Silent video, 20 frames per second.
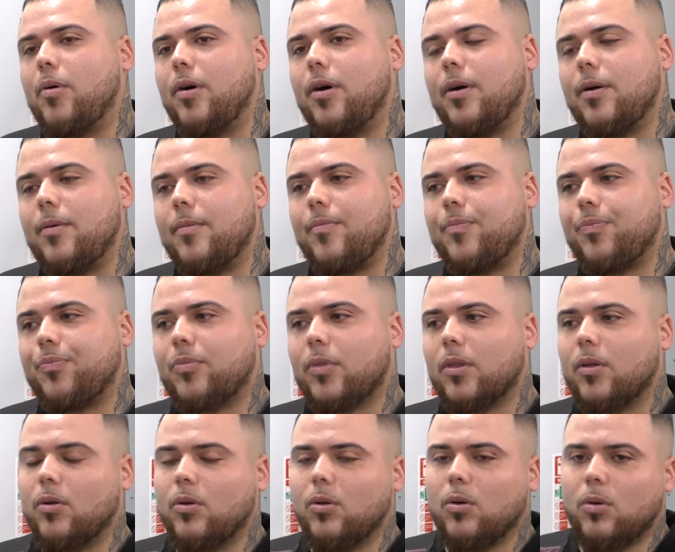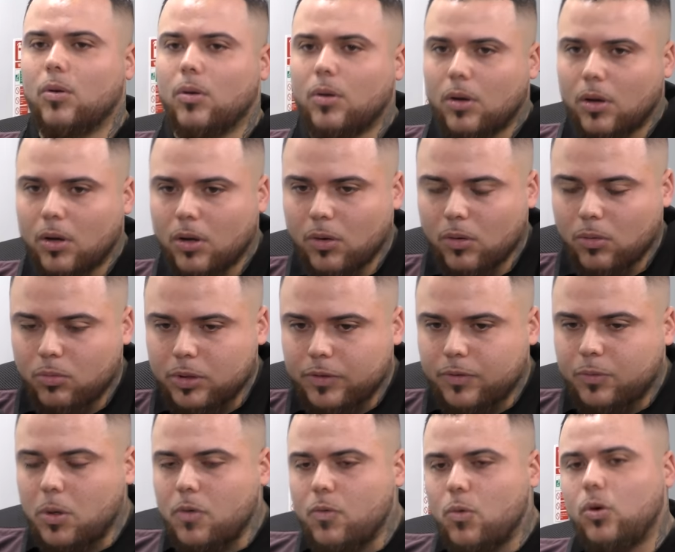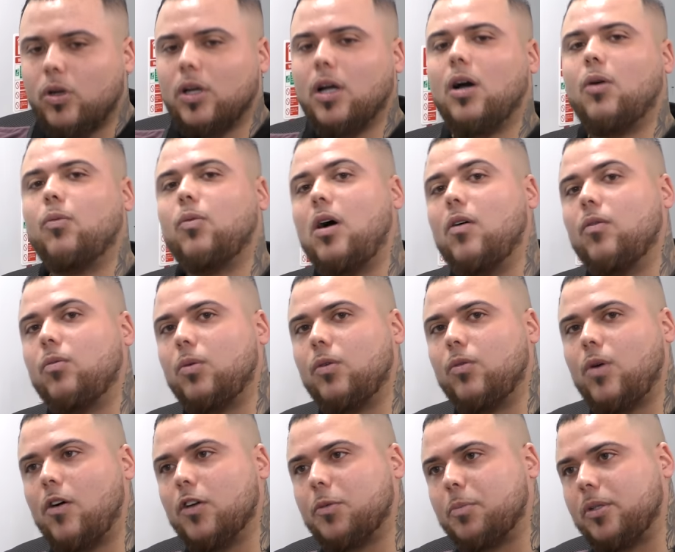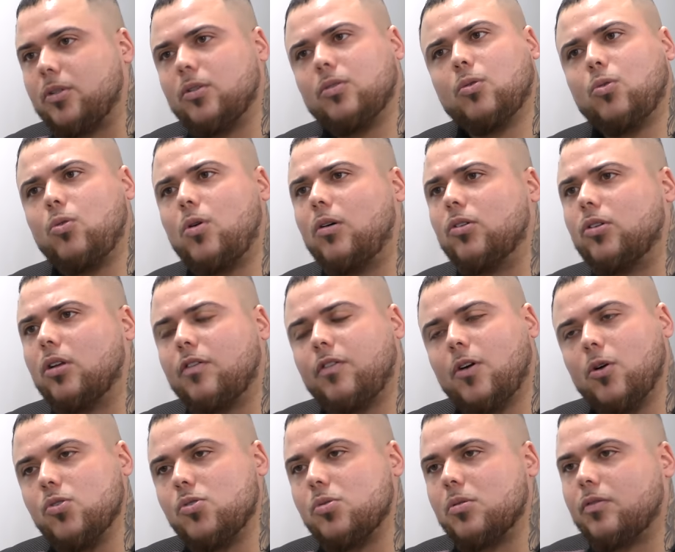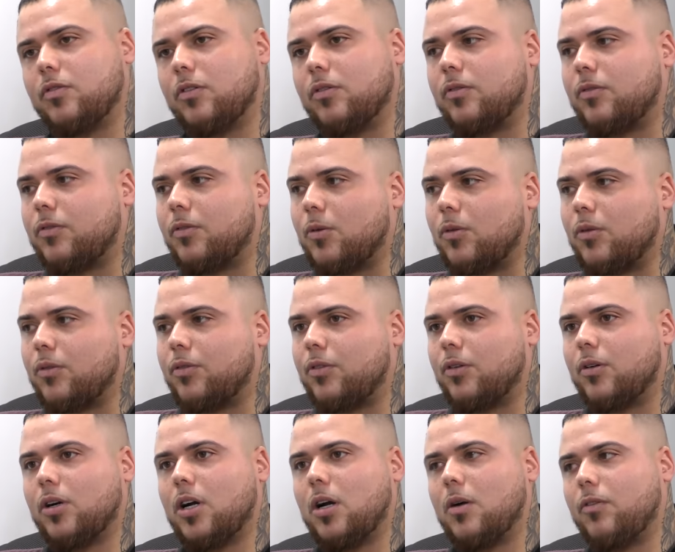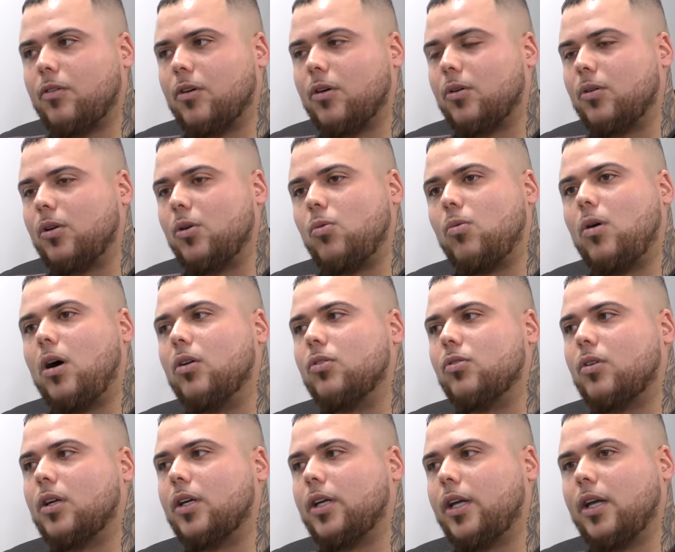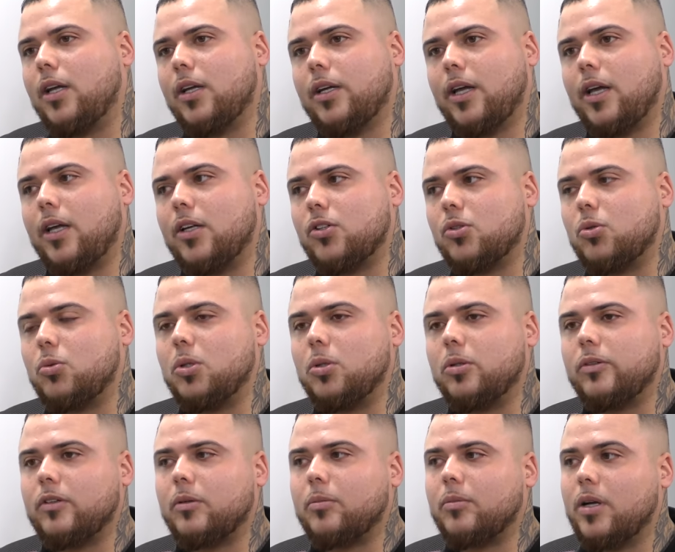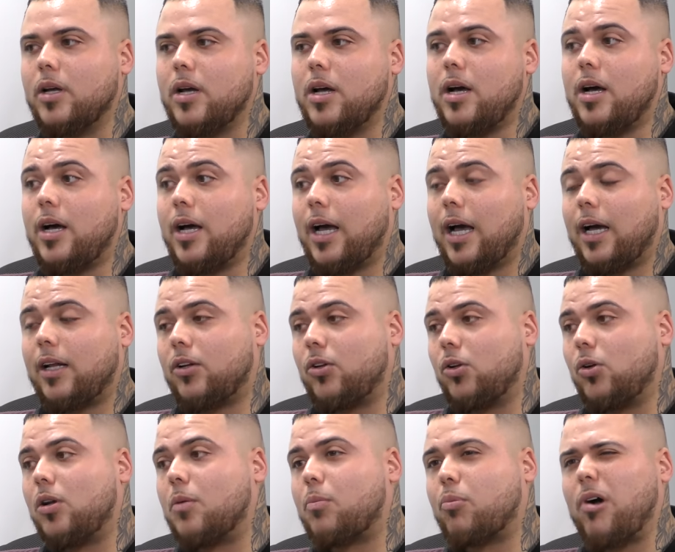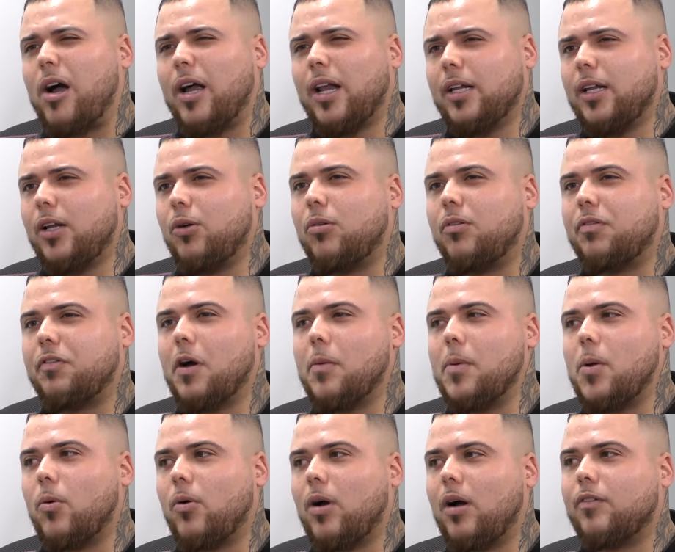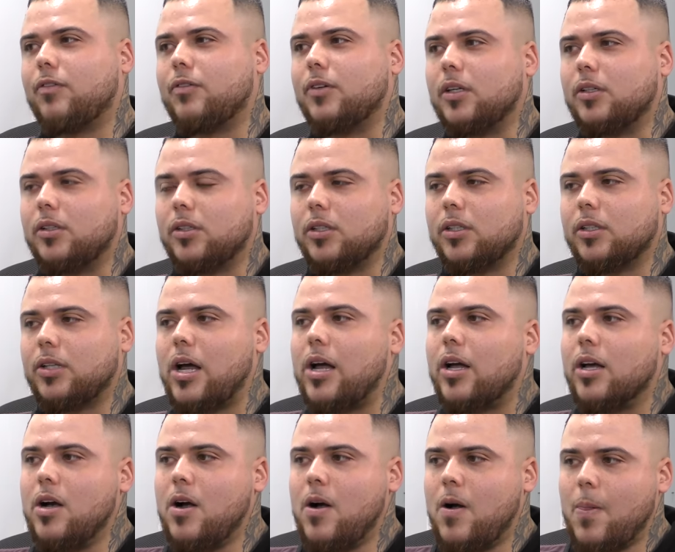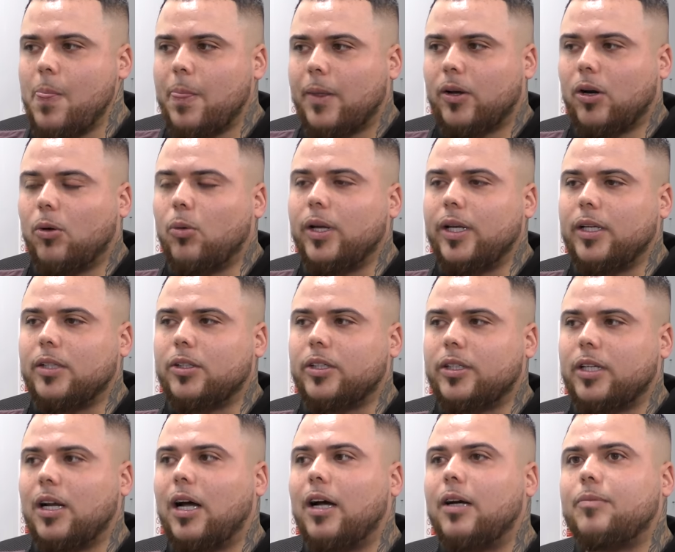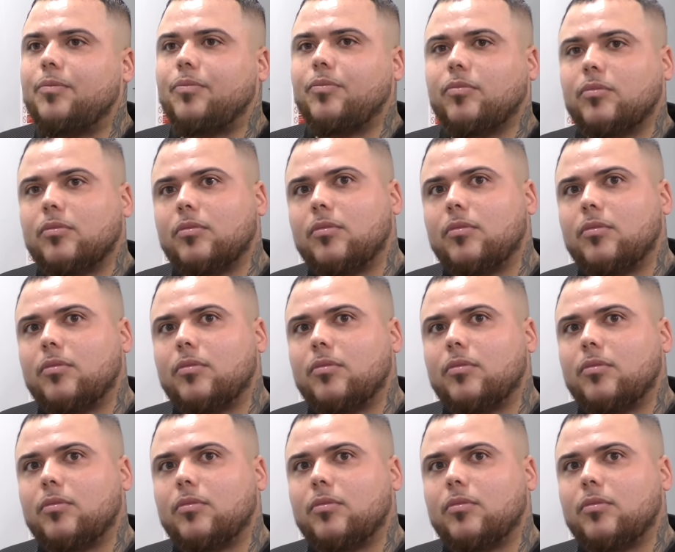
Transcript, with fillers: but um, we've we've organised. I've, I've, I've been I was on the phone to him for for, for, for a little while trying to get get it sorted with him and I knew that Brighton had a little firm that were up for it because it's like, you know what it is? You see like